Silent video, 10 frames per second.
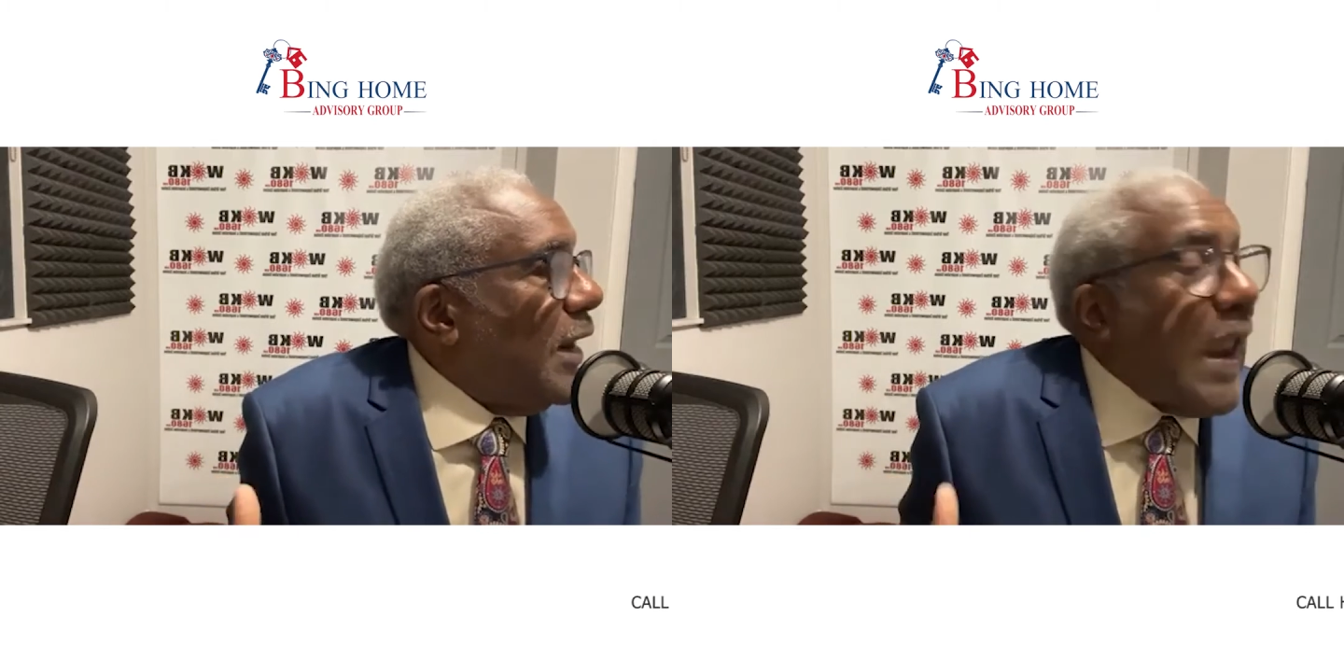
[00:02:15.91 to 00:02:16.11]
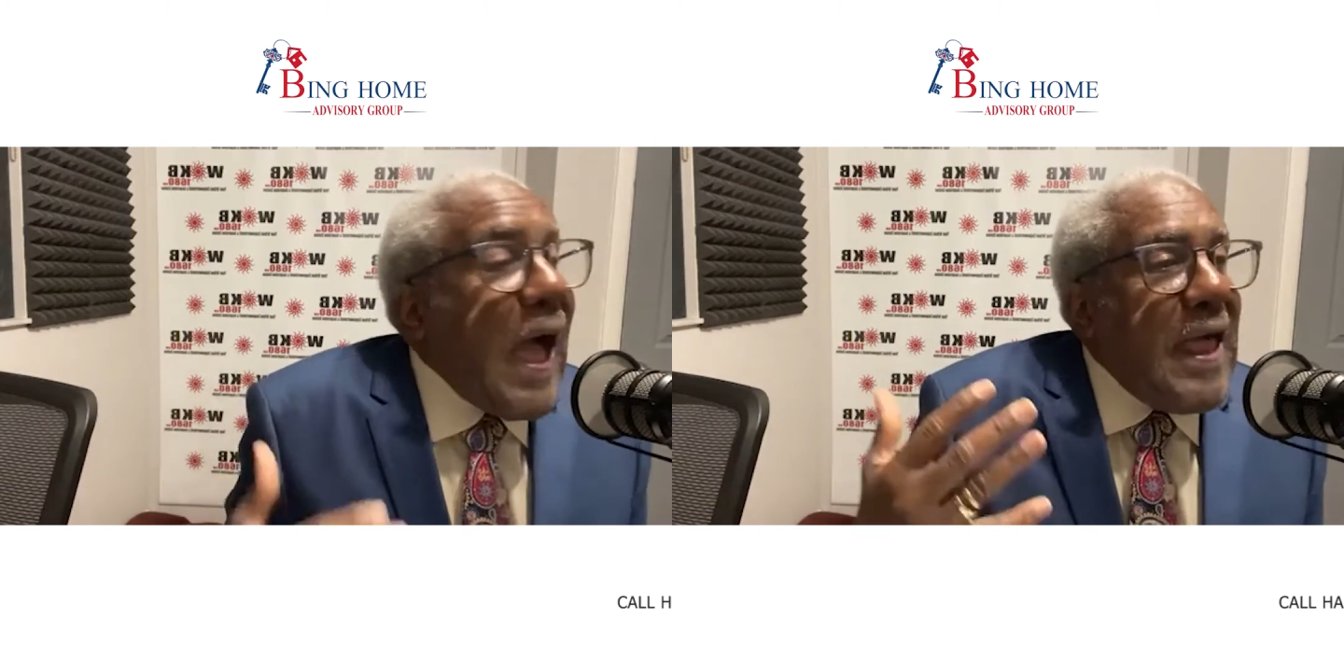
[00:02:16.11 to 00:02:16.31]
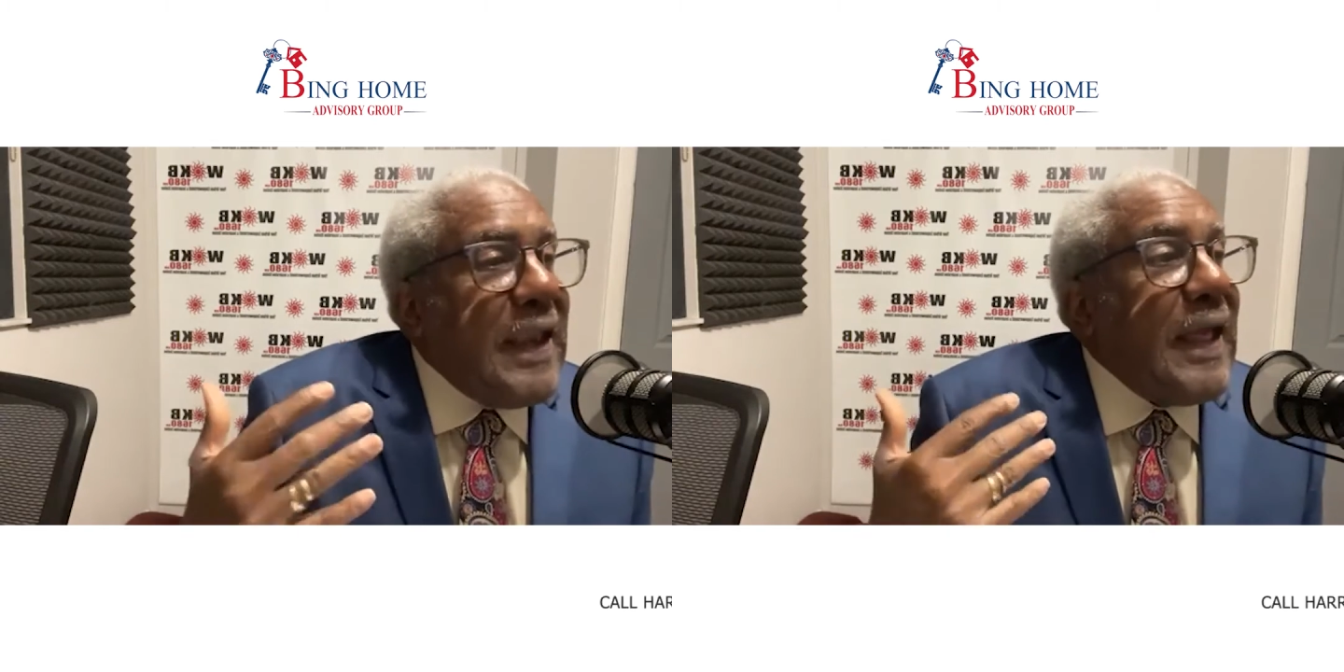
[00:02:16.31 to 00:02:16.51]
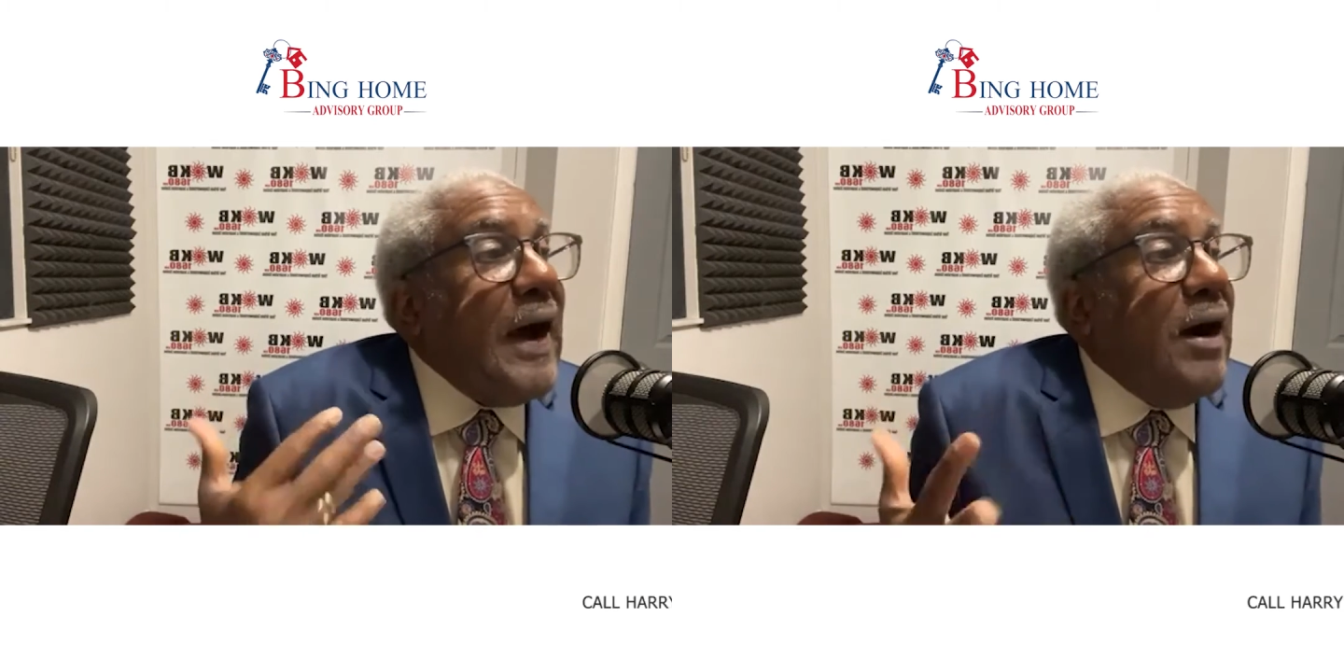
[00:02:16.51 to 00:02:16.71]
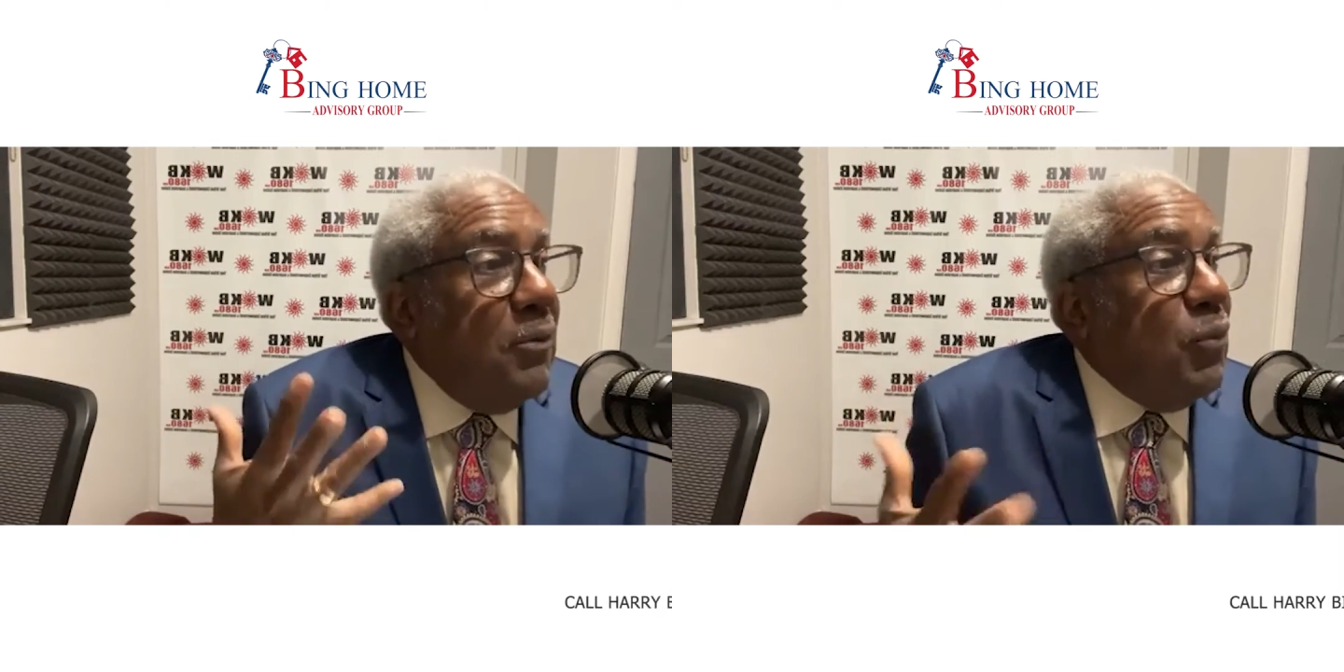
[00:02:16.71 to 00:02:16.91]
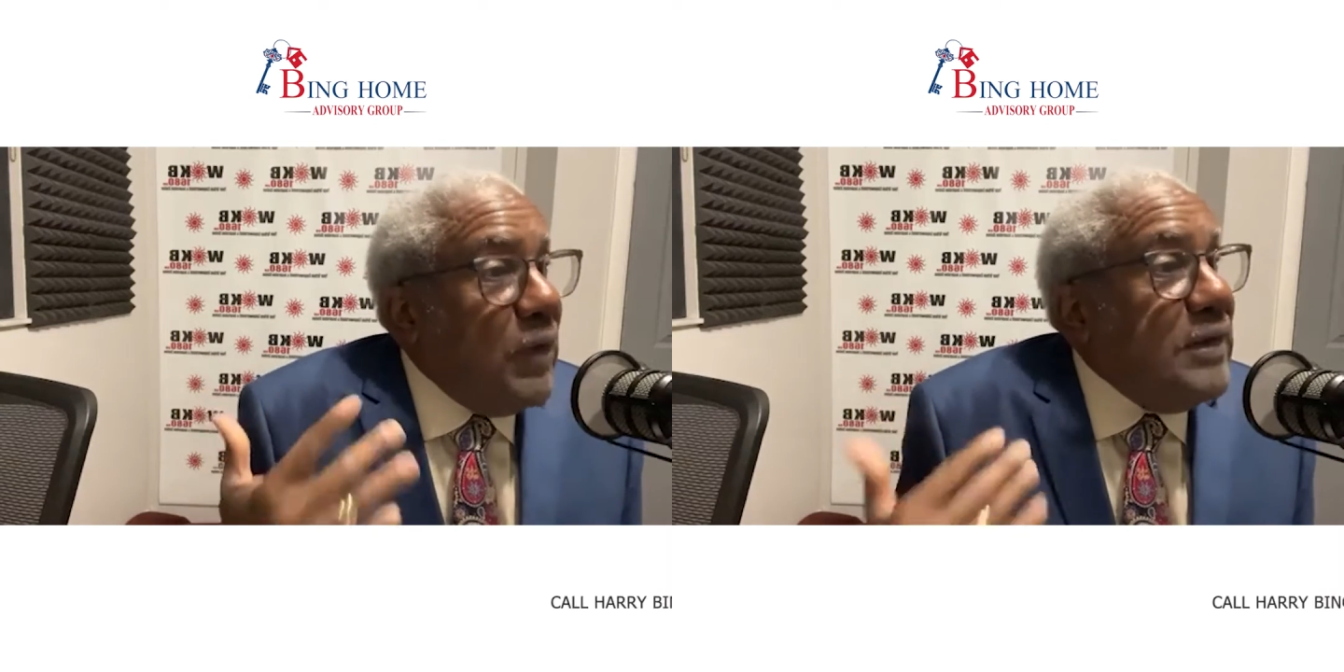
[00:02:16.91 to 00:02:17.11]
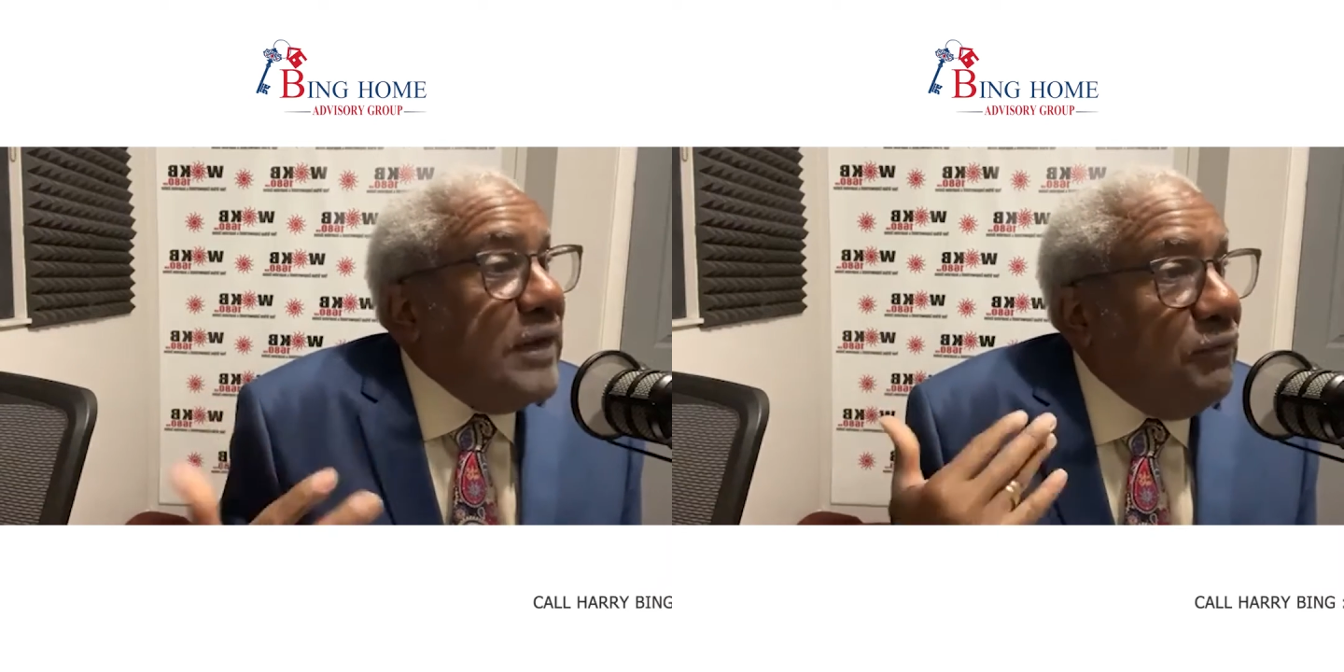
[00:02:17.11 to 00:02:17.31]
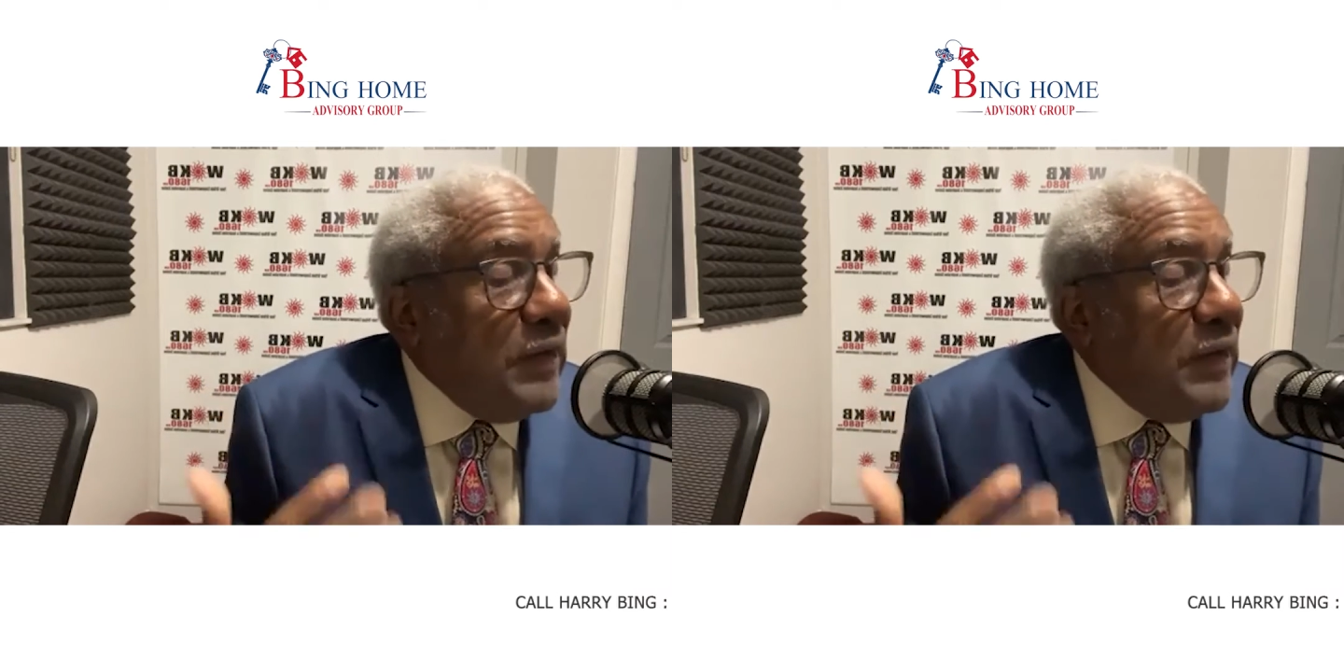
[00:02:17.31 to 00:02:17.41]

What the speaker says: Lining up. We